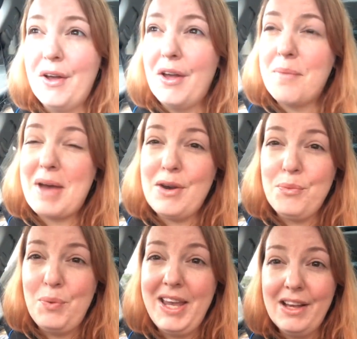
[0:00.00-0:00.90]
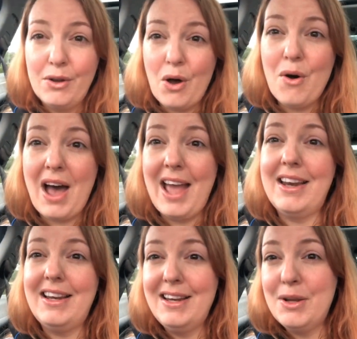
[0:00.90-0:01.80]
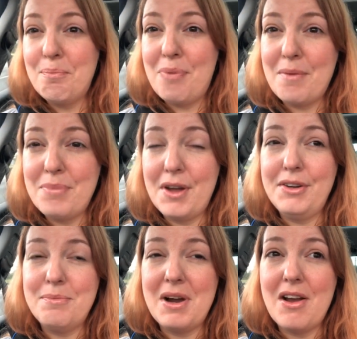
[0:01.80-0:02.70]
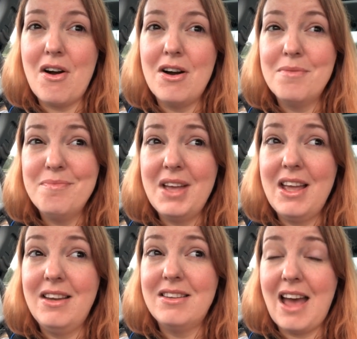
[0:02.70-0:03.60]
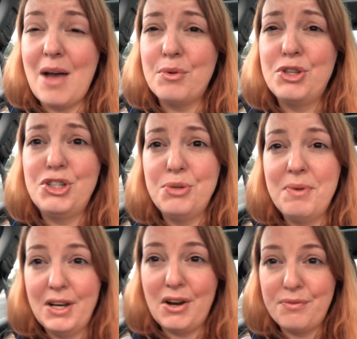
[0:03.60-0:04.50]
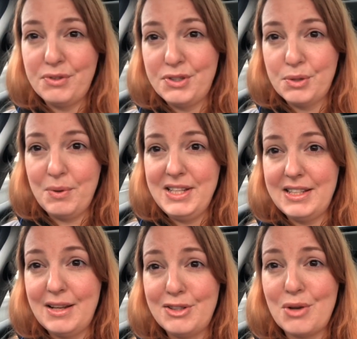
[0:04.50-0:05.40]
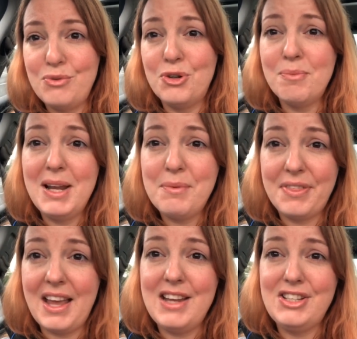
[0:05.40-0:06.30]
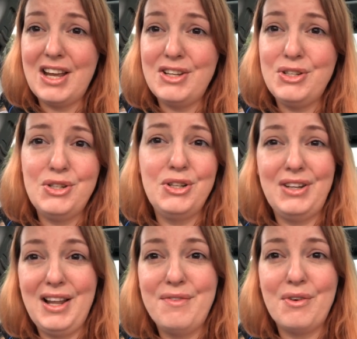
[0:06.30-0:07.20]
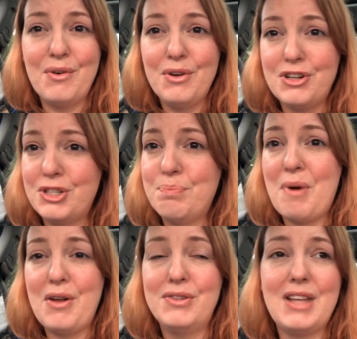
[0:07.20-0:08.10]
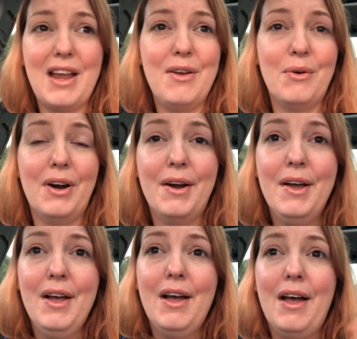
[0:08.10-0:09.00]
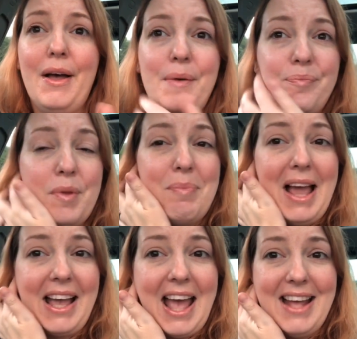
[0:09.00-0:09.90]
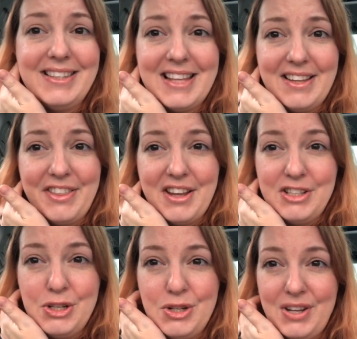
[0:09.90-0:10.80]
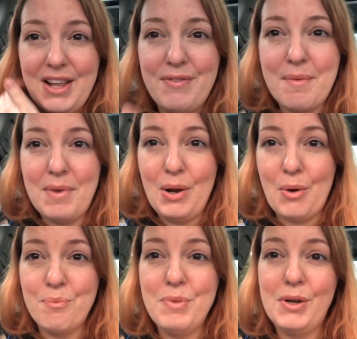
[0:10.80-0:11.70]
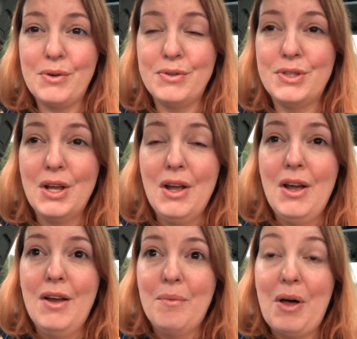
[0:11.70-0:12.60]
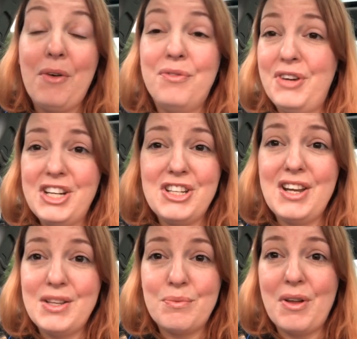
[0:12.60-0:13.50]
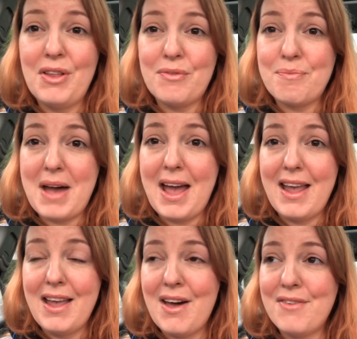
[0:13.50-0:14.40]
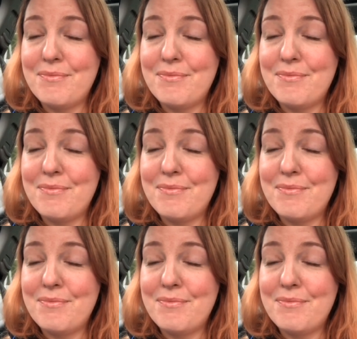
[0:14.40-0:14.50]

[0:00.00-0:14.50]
about a week ago I had a little bump under my arm, and I was stupid enough to squeeze it. So normally with HS you should leave all your spots and your blackheads and things, you should leave them alone, because well, friction is one of my